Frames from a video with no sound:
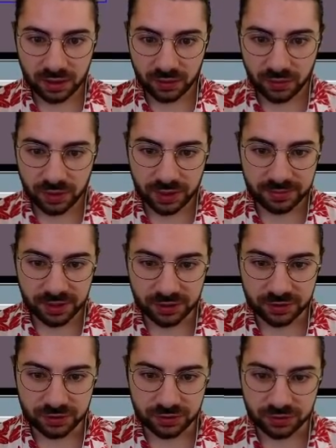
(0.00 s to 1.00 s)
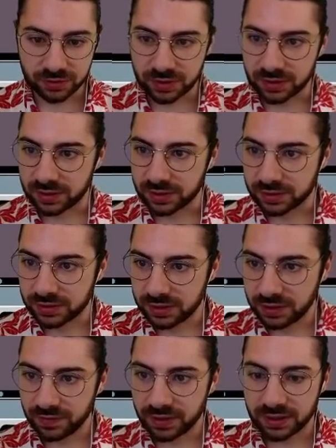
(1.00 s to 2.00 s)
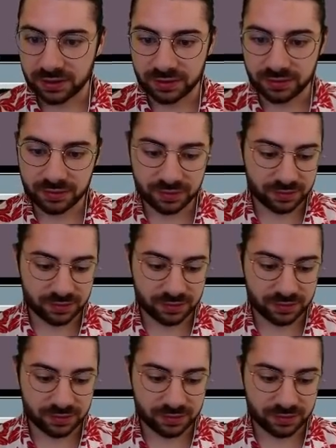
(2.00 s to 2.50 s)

What I'm going to do is see if I can